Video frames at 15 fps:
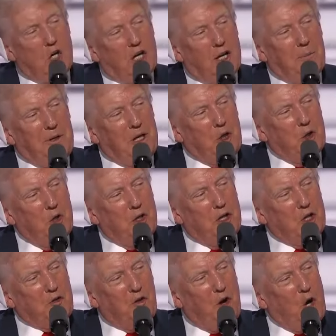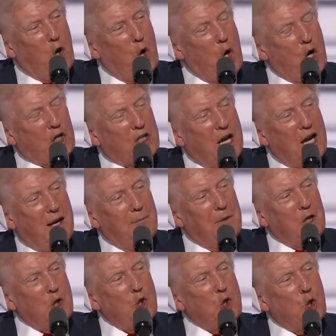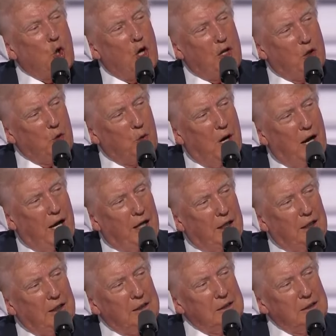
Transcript: you're going to be doing this for a long time. Enjoy the ride.